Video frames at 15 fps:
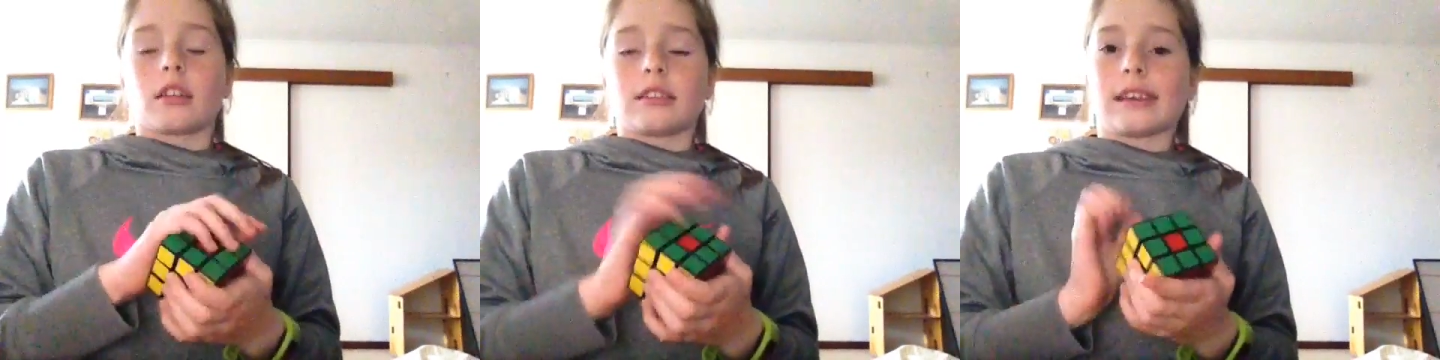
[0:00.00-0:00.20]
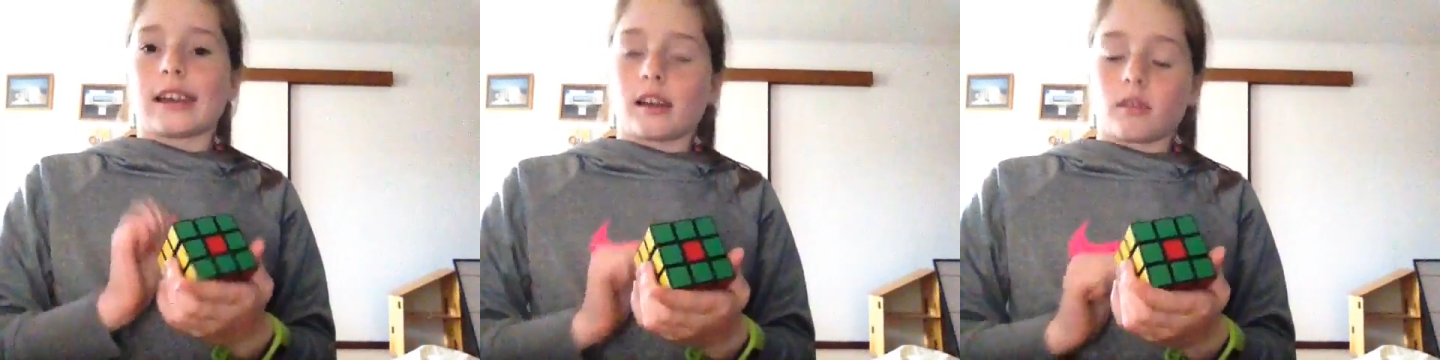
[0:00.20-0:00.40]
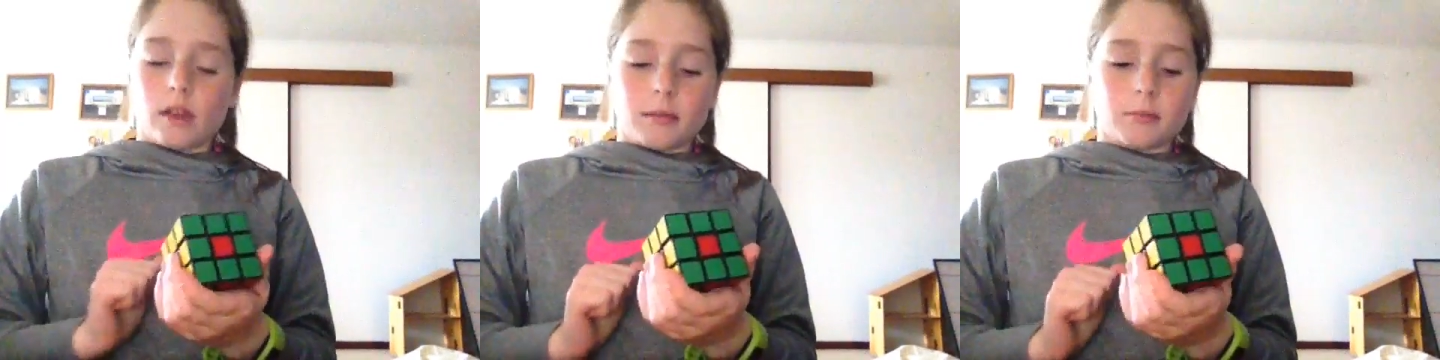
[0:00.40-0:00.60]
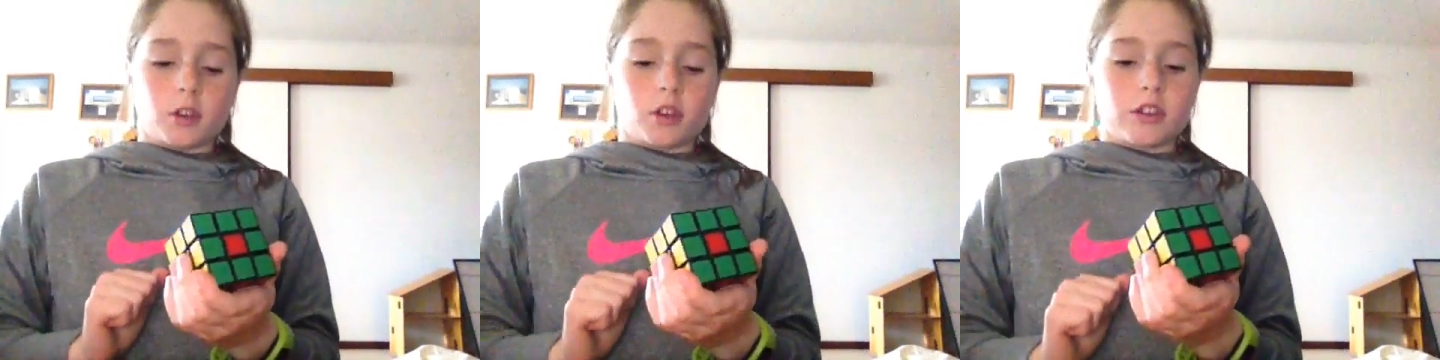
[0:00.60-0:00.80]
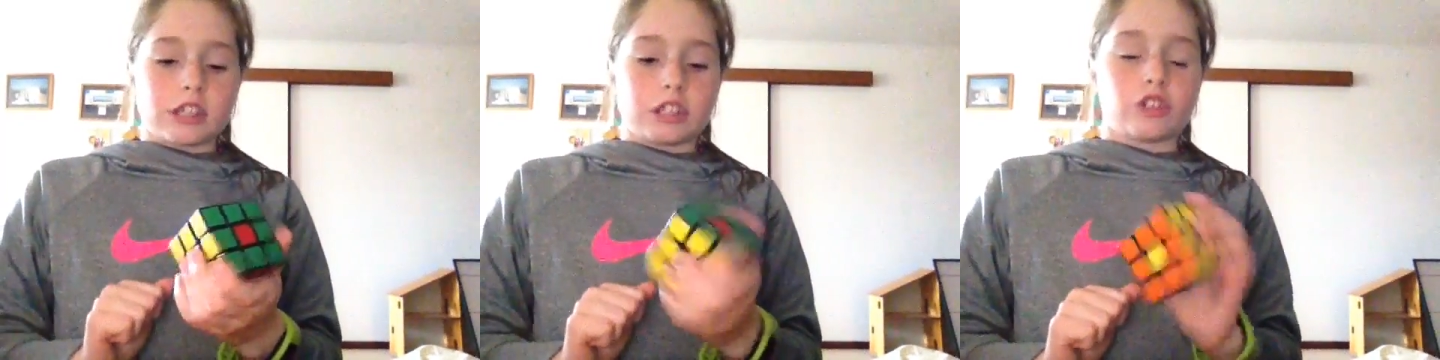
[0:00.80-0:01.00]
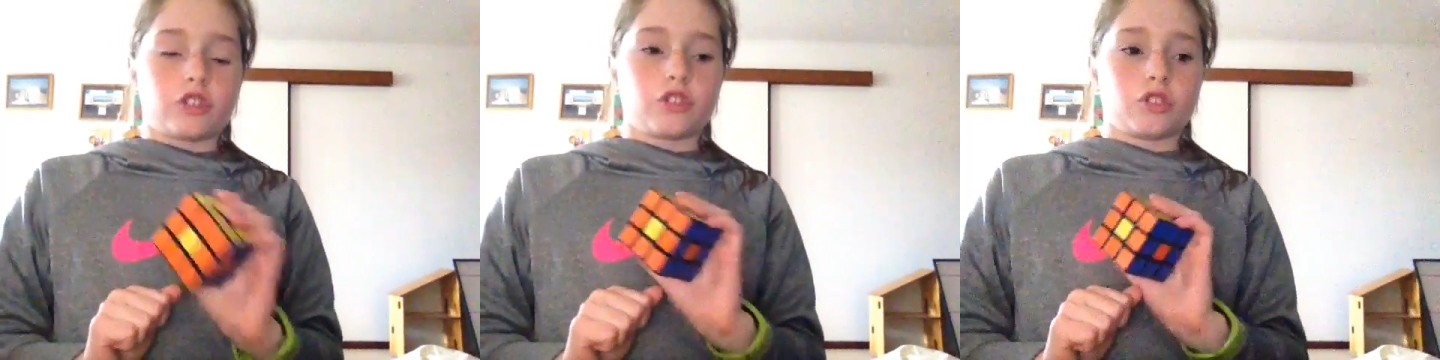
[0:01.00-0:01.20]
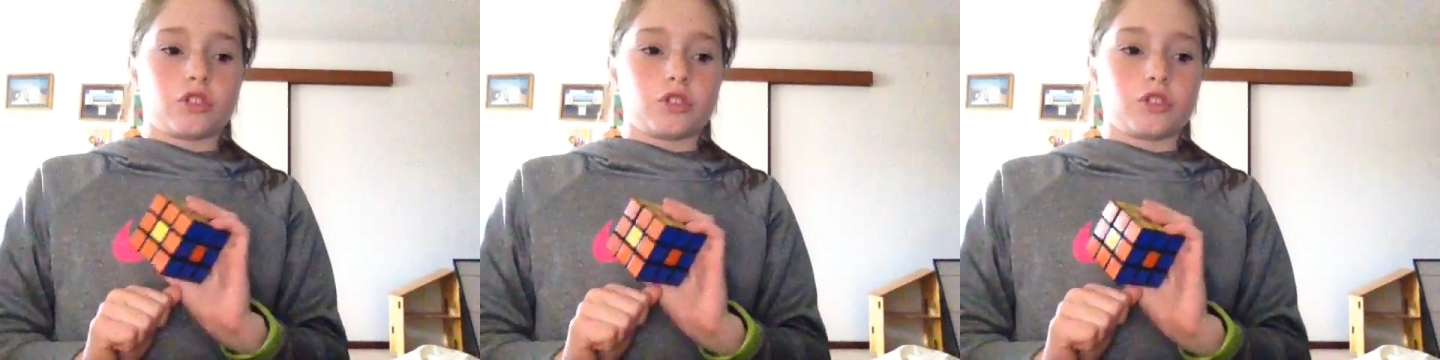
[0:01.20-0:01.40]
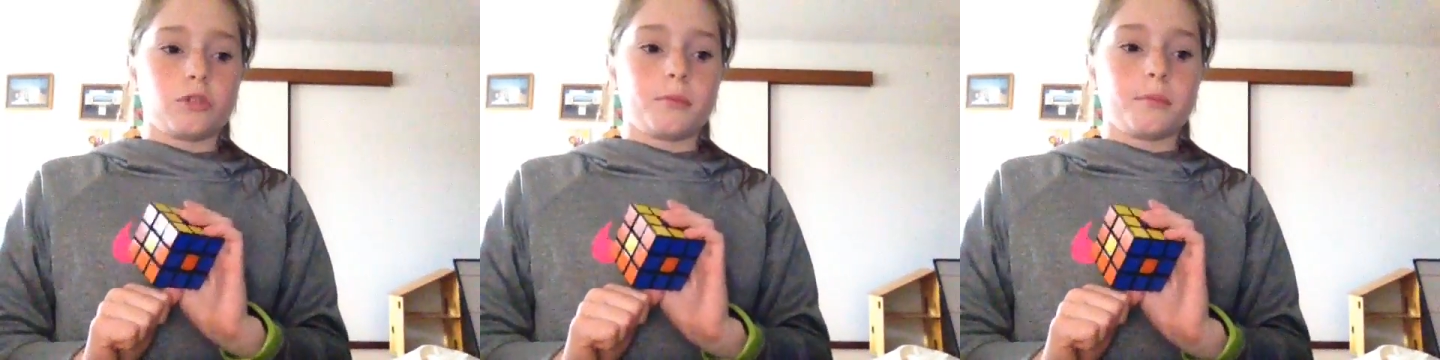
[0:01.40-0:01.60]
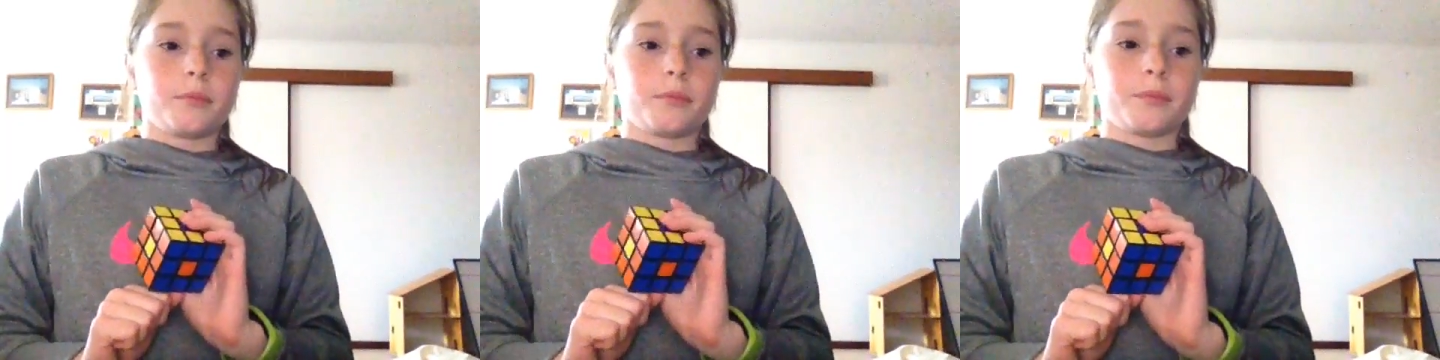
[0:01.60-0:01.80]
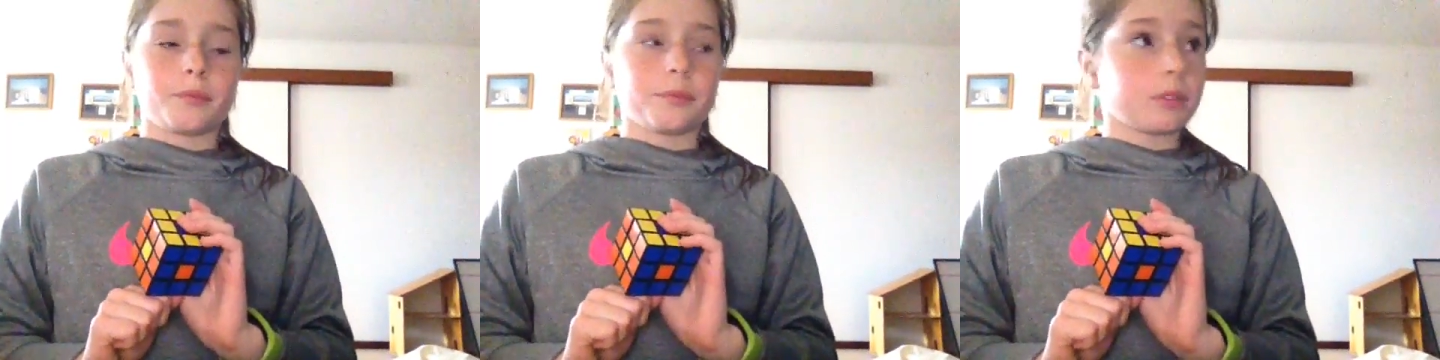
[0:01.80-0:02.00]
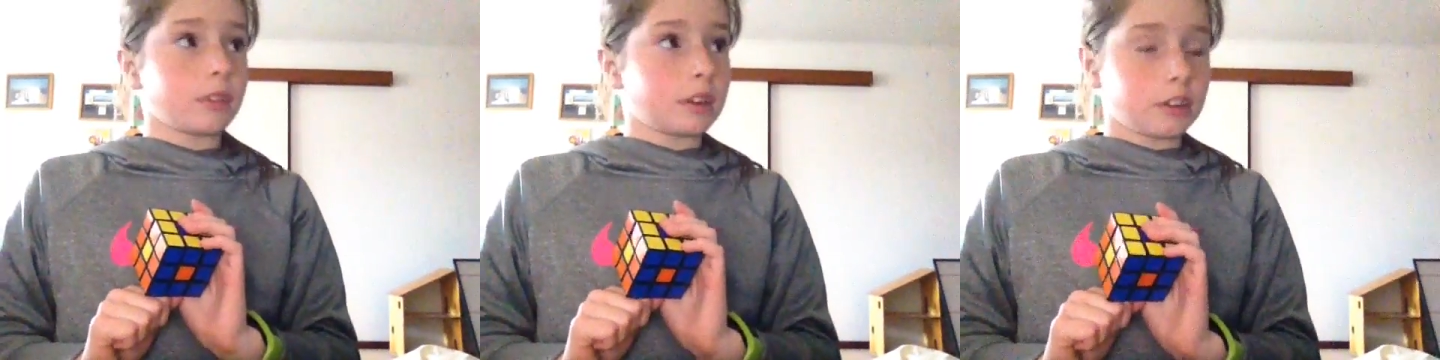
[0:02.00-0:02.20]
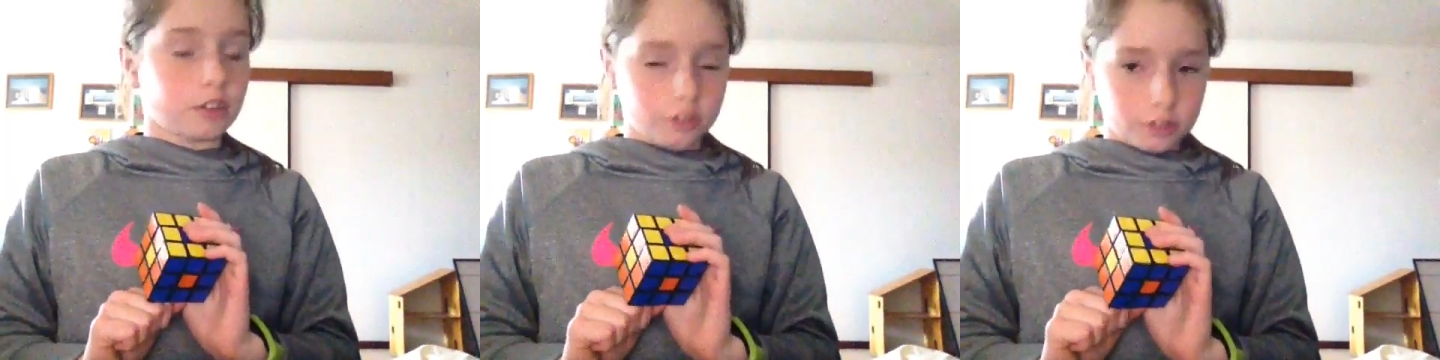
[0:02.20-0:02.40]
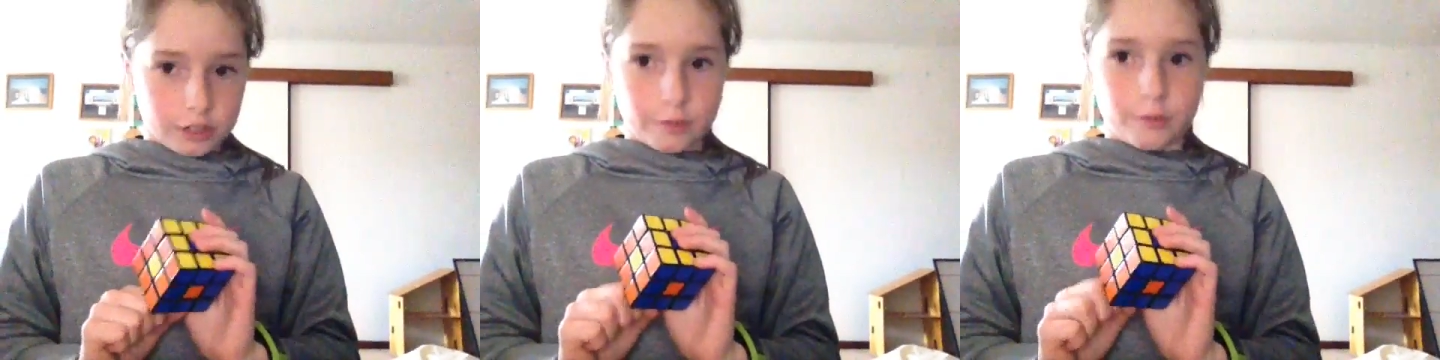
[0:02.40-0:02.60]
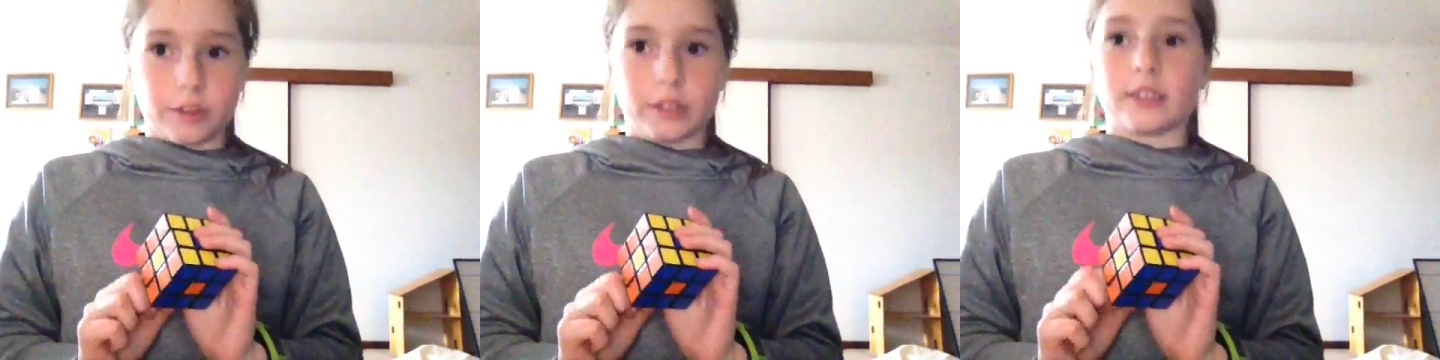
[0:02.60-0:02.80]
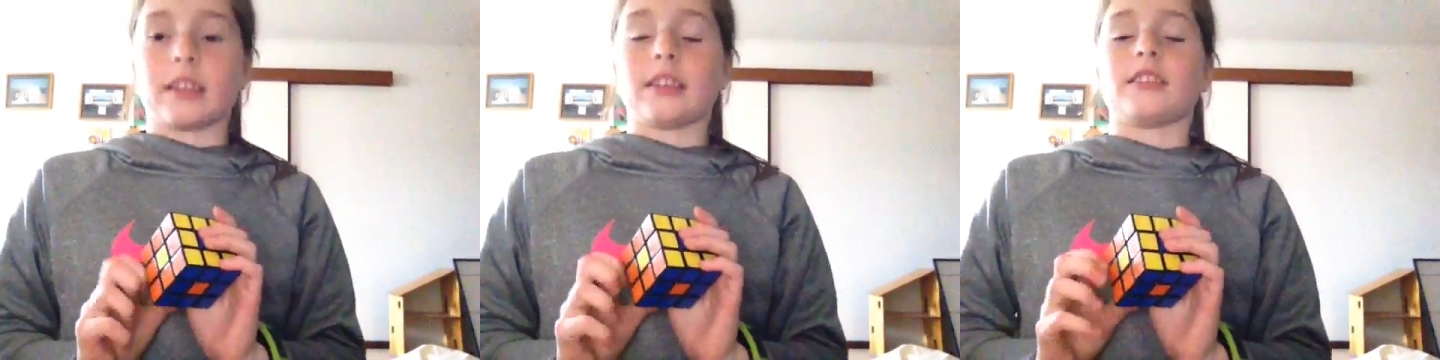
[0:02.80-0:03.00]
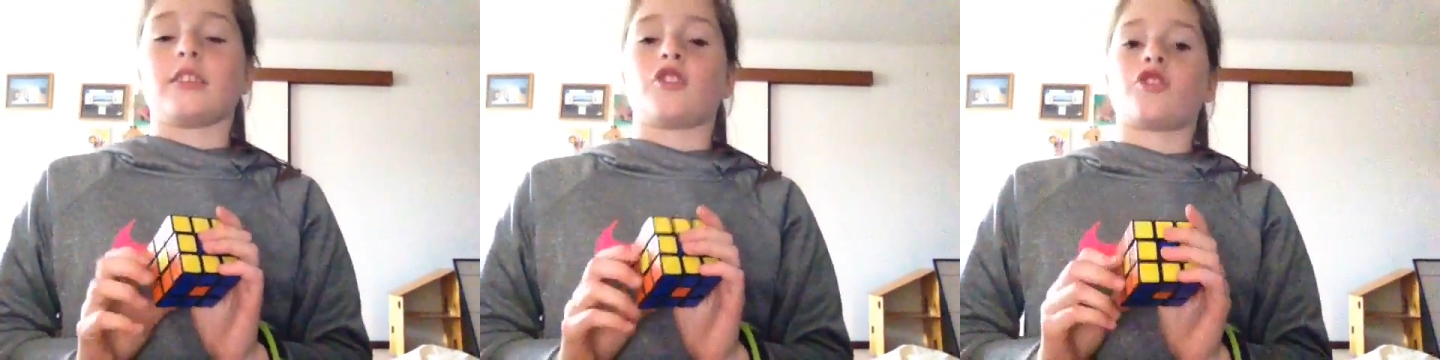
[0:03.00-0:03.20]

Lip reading: Now I'm going to do different centered